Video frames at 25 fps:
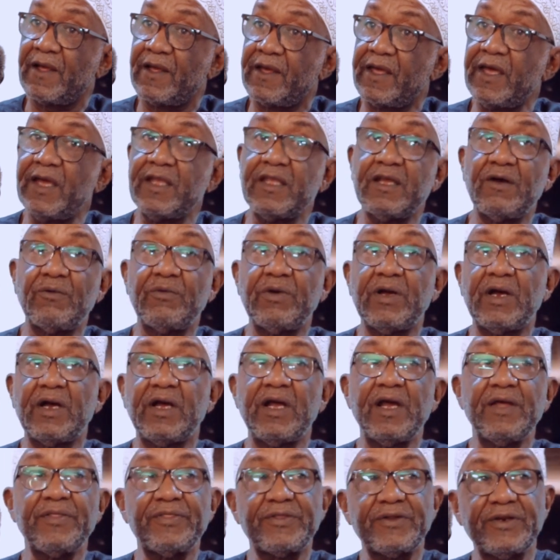Kenya, we are
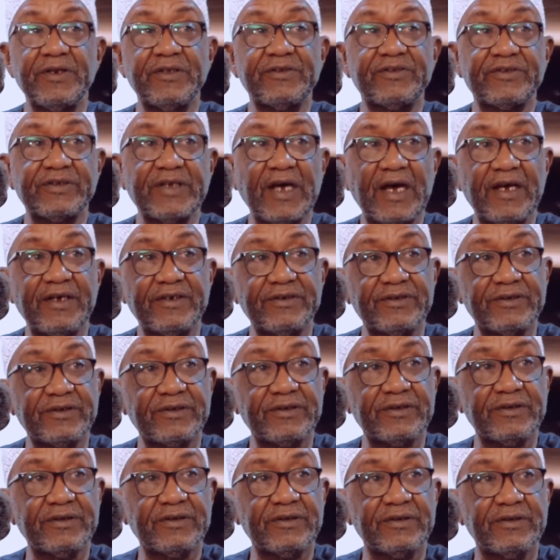ethnicized.